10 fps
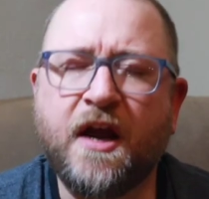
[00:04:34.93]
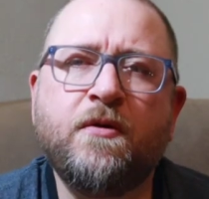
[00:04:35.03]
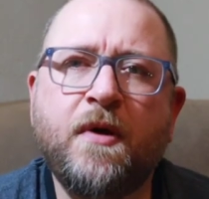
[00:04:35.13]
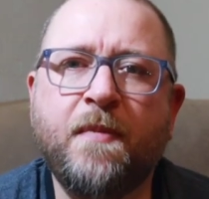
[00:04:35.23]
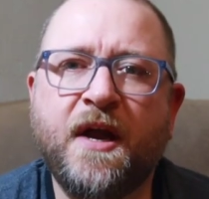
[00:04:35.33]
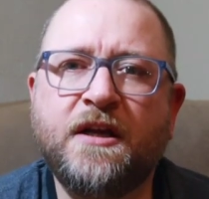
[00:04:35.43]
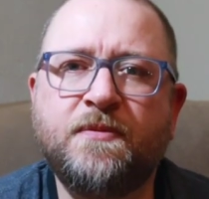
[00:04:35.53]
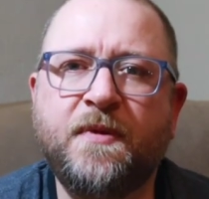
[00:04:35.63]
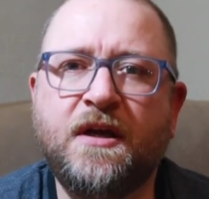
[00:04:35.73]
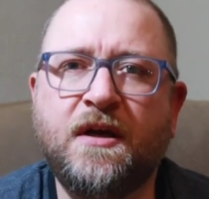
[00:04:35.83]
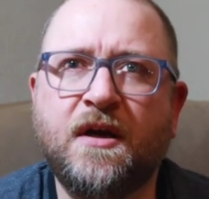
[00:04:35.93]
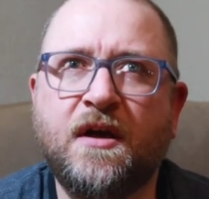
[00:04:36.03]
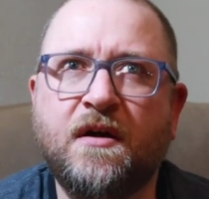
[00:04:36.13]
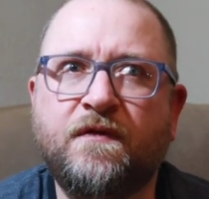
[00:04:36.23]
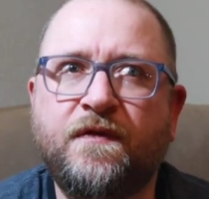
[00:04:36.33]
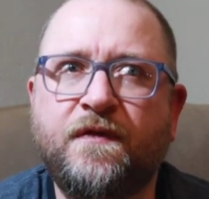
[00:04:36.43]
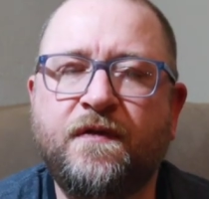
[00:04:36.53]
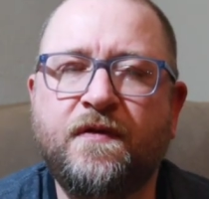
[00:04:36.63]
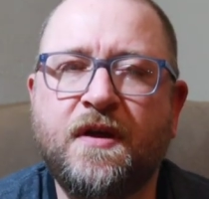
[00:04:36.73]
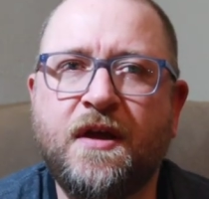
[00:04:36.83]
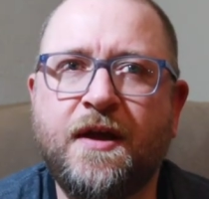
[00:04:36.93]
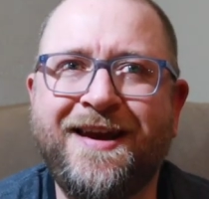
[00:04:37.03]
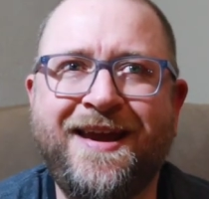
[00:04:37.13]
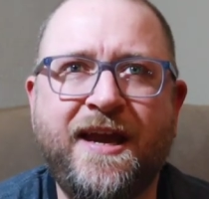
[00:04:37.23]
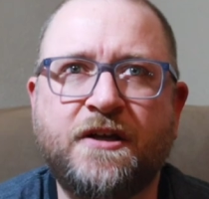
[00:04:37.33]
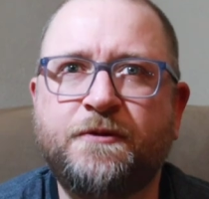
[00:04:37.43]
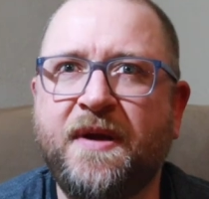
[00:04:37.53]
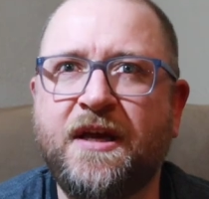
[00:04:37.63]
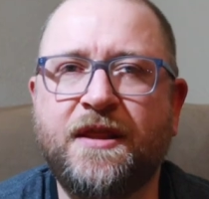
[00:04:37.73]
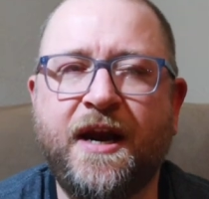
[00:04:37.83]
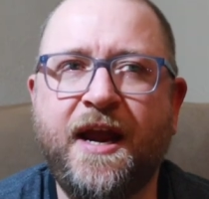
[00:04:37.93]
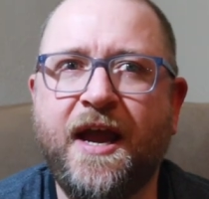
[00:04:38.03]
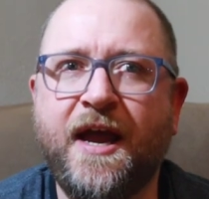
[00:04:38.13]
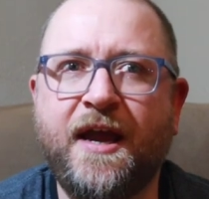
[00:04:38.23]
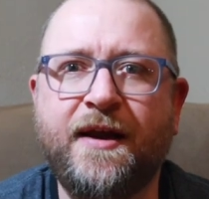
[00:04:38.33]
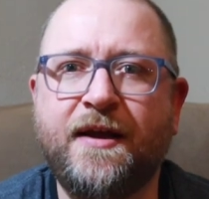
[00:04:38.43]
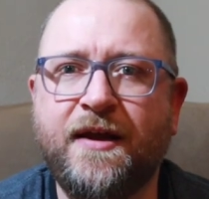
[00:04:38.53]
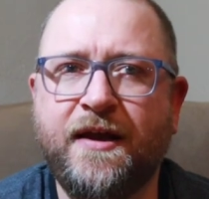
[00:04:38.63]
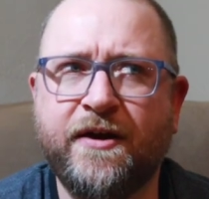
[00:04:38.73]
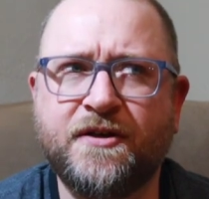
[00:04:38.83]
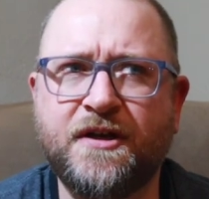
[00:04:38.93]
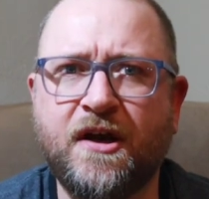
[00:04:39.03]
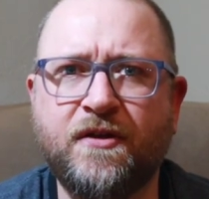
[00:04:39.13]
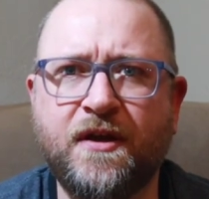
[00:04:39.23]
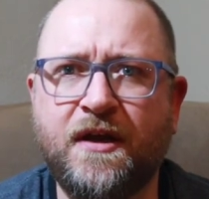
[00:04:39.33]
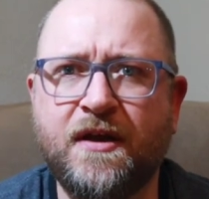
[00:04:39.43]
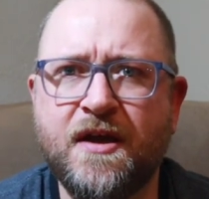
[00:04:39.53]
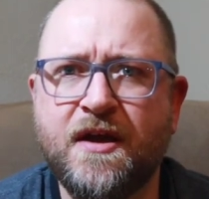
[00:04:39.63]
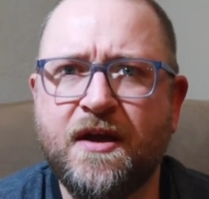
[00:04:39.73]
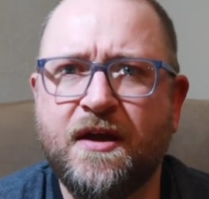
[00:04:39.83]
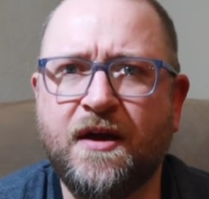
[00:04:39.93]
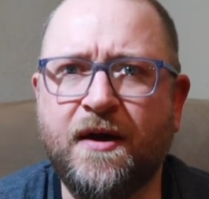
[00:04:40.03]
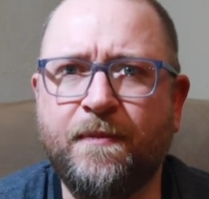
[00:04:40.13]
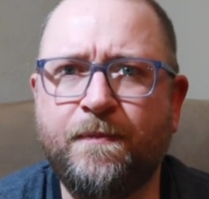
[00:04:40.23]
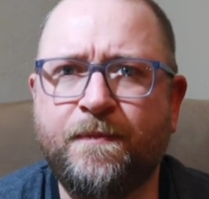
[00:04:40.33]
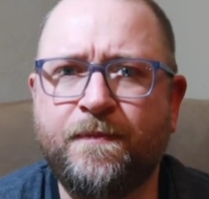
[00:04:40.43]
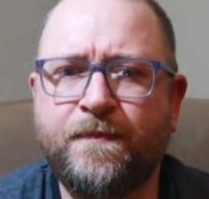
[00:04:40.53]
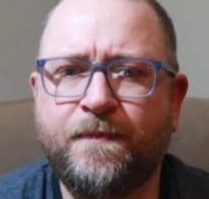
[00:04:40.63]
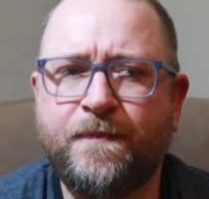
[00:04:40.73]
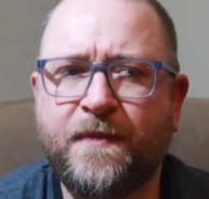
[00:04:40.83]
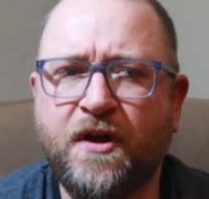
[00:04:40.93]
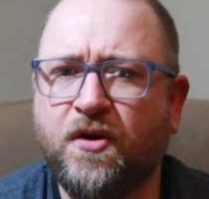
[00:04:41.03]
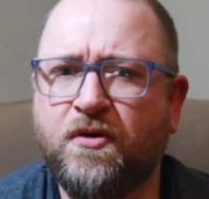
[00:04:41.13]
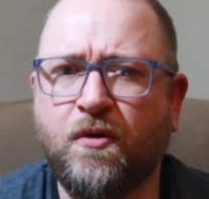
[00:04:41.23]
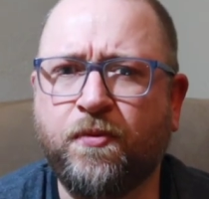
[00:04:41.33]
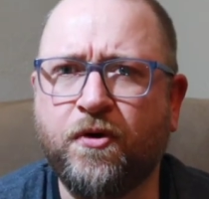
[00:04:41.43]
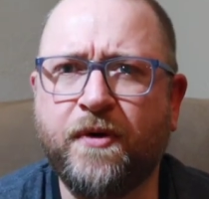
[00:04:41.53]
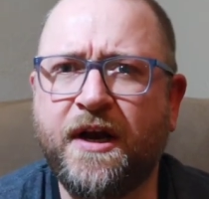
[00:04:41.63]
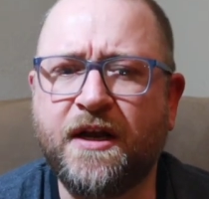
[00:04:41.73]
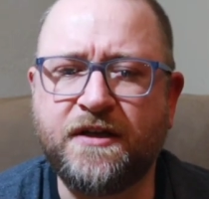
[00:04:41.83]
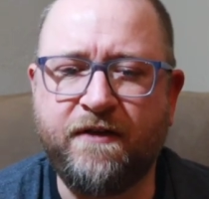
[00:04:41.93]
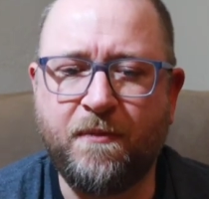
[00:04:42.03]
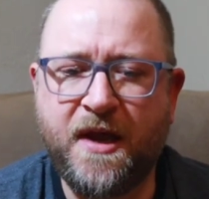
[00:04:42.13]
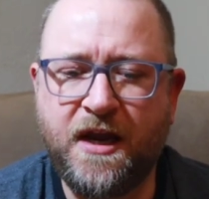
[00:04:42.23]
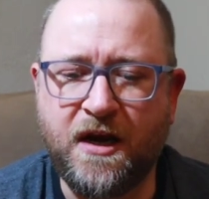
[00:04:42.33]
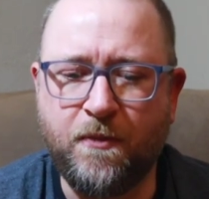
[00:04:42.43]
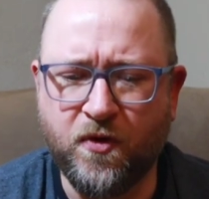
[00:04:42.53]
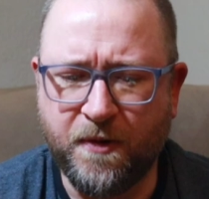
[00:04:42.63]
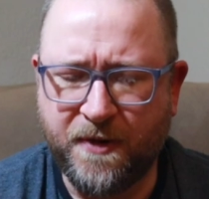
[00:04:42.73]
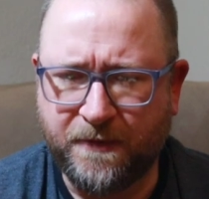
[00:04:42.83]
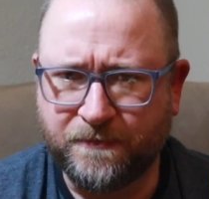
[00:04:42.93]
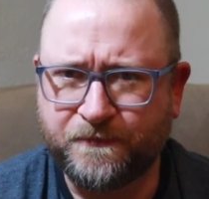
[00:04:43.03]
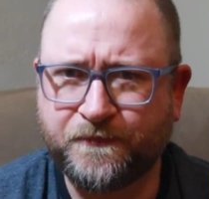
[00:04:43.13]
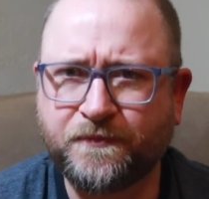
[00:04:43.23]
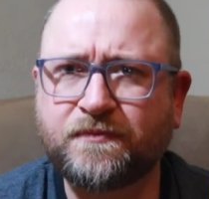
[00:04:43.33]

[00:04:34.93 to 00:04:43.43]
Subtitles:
of reminds me of an ESB that I had years ago that a local brewery doesn't even make anymore. But